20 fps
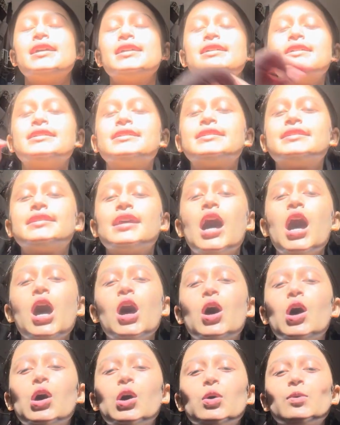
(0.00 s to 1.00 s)

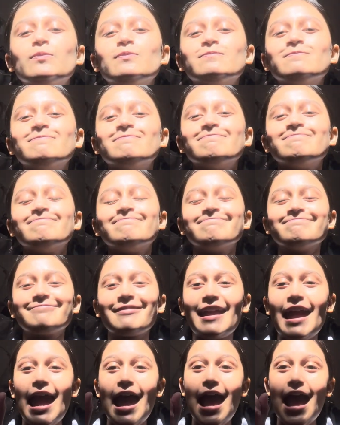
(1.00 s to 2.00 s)
So,
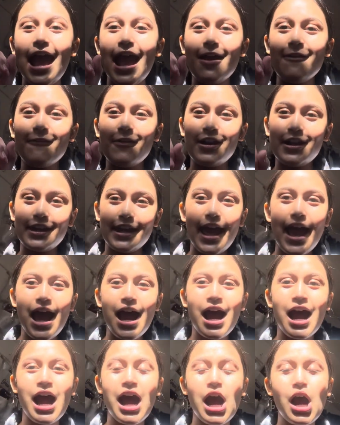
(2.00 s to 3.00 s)
for
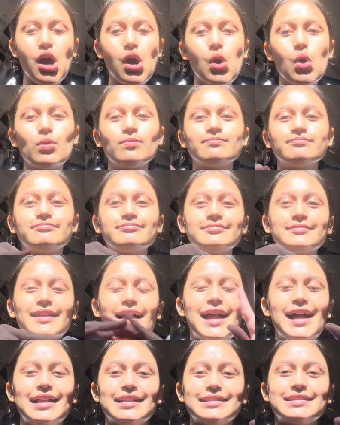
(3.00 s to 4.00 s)
now,
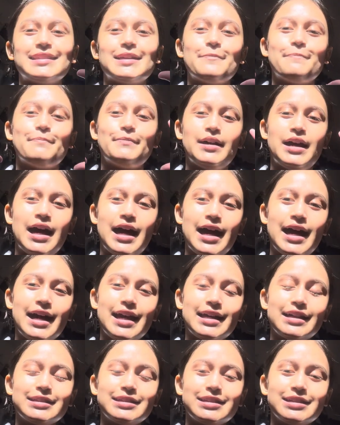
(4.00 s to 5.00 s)
I'll say
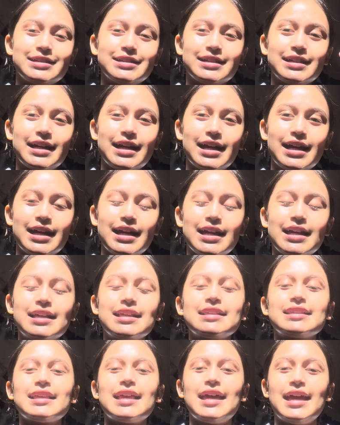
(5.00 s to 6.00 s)
bye to you
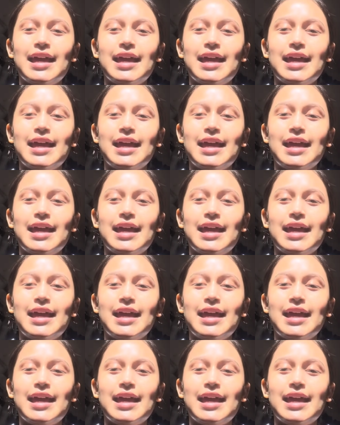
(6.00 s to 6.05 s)
guys.